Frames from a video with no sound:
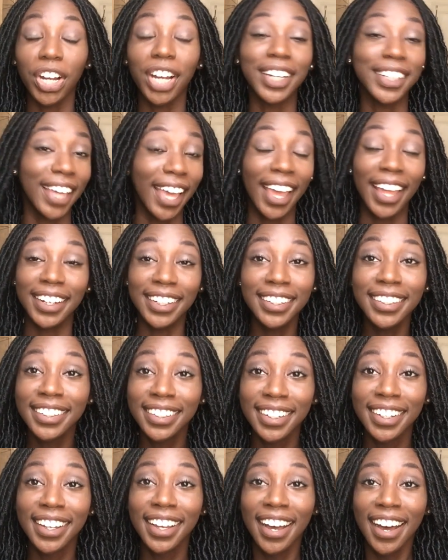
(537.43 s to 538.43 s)

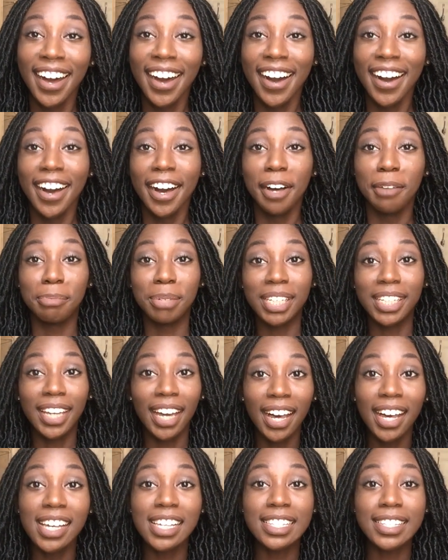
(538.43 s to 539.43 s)
again,
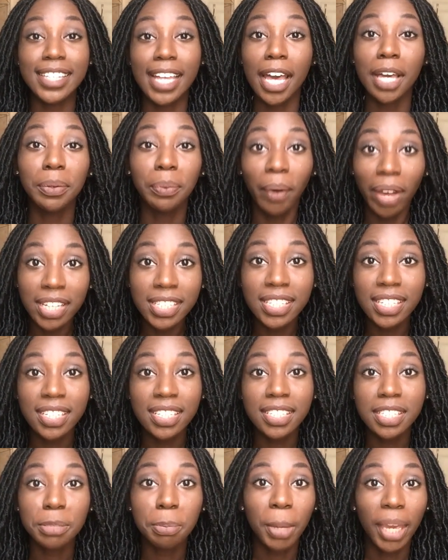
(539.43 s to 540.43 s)
because I
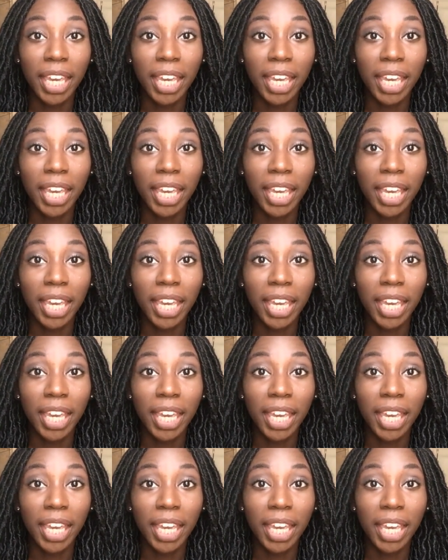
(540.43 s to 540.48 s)
wasn't